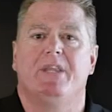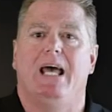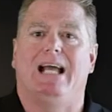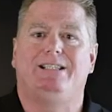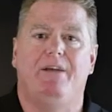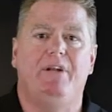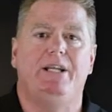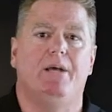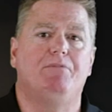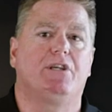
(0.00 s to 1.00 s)
Activity
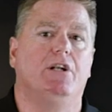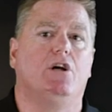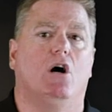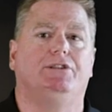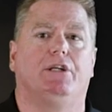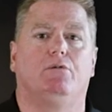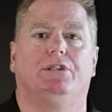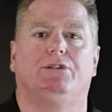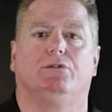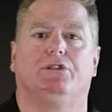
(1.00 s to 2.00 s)
dips can cause the
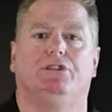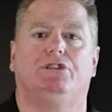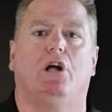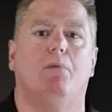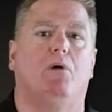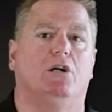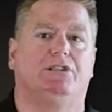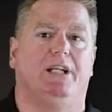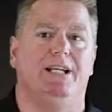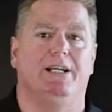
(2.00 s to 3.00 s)
crystal to stop
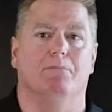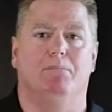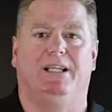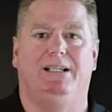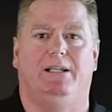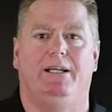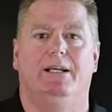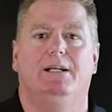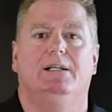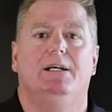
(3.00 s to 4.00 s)
oscillating completely.
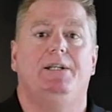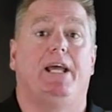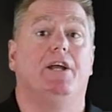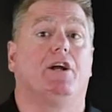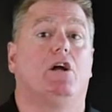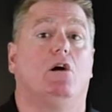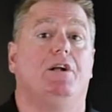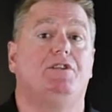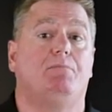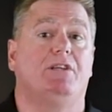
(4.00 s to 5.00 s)
They can occur
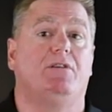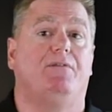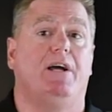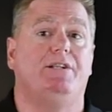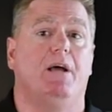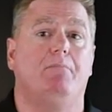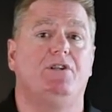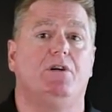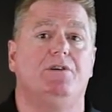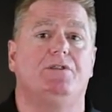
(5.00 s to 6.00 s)
at specified
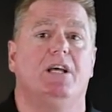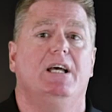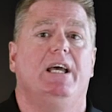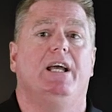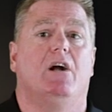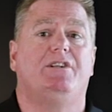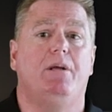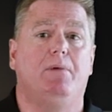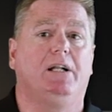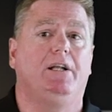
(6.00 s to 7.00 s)
temperatures and are
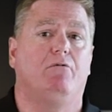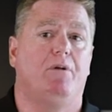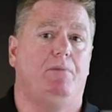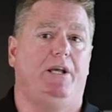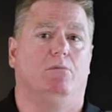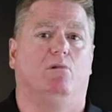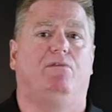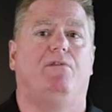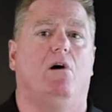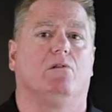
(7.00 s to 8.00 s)
typically repeatable
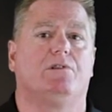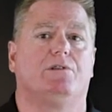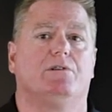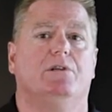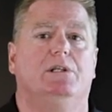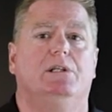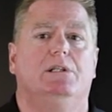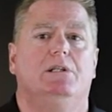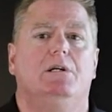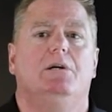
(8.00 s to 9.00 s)
faults.
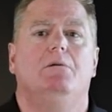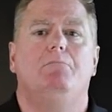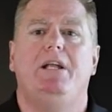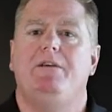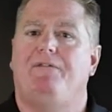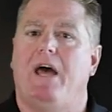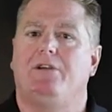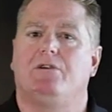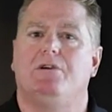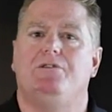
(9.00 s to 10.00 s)

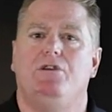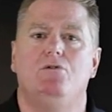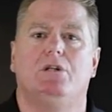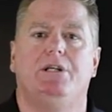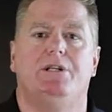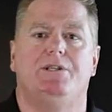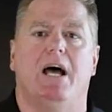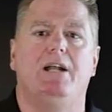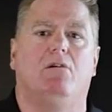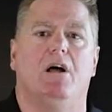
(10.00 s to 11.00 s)
Manufacturers usually
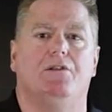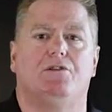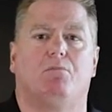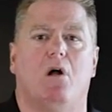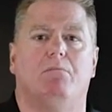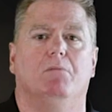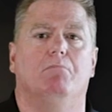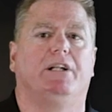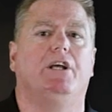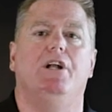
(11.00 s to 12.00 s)
design around this problem
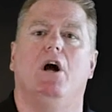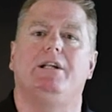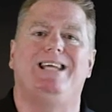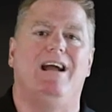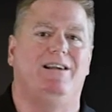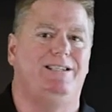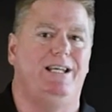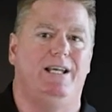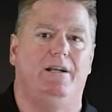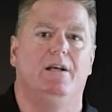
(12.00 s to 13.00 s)
but cannot
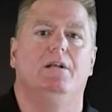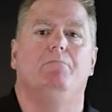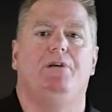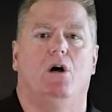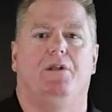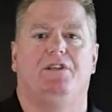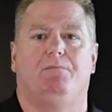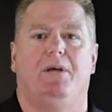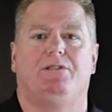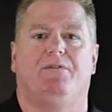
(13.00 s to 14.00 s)
guarantee it beyond the
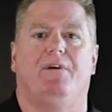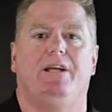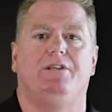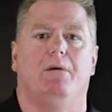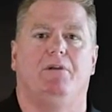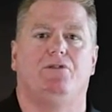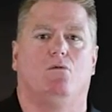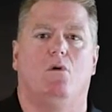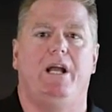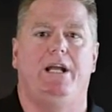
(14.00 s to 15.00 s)
specified temperature
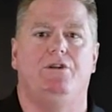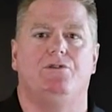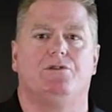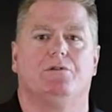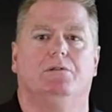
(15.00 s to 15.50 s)
range.